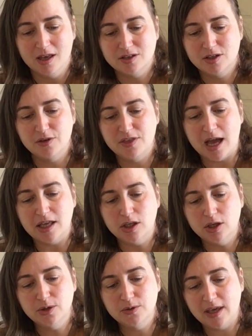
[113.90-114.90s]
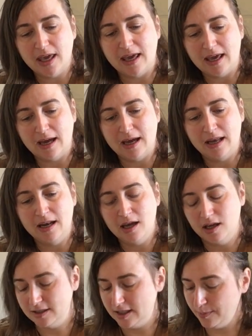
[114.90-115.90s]
so that you can
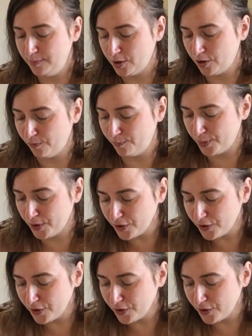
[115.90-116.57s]
dip your